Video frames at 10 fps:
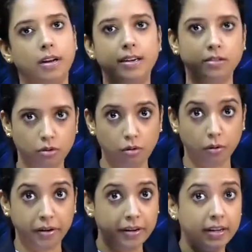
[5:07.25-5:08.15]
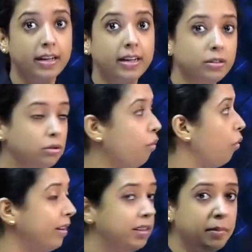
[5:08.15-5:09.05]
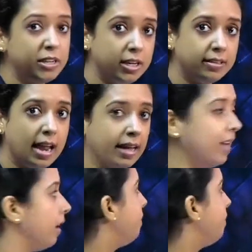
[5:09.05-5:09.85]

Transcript: it is good. So, what the patient is lacking?